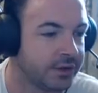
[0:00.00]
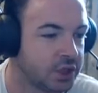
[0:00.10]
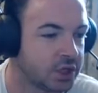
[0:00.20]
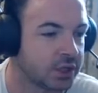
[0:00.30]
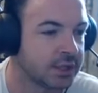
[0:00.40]

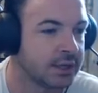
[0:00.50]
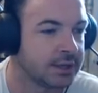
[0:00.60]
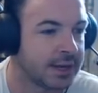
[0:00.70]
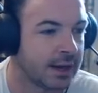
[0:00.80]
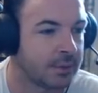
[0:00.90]

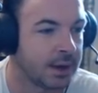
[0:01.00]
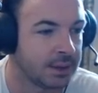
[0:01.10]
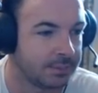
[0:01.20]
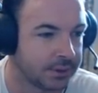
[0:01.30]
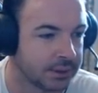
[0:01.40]
Shishkin down behind
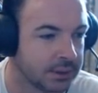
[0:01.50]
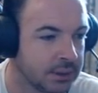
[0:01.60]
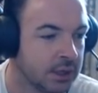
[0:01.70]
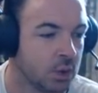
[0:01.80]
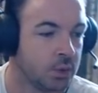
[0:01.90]
the building
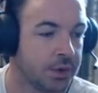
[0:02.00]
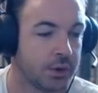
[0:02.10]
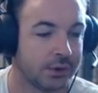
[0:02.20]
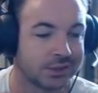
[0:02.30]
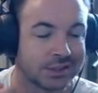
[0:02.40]
with
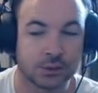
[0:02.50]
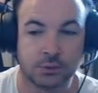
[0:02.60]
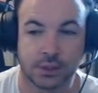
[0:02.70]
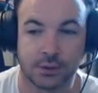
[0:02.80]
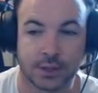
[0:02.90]
her
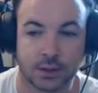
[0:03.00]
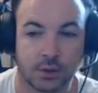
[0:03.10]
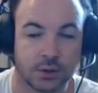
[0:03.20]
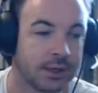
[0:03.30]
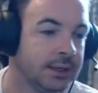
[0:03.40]
single irregular
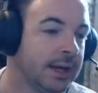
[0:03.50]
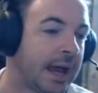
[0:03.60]
order,